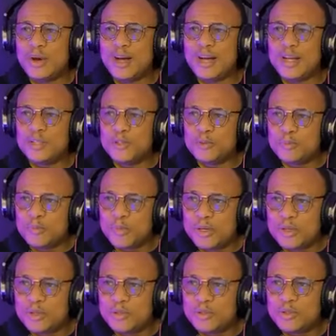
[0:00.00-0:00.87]
you are
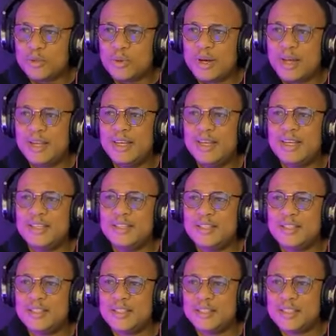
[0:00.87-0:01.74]

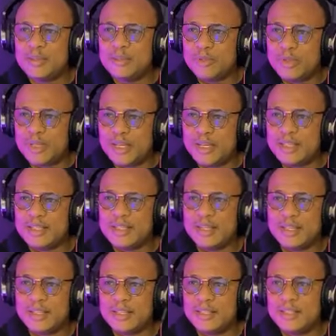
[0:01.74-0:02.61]
spiritually
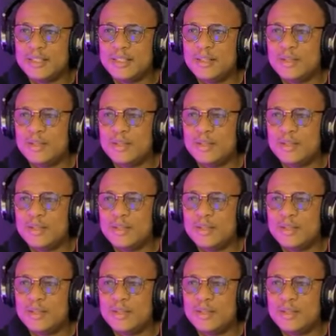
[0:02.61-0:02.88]
stimulated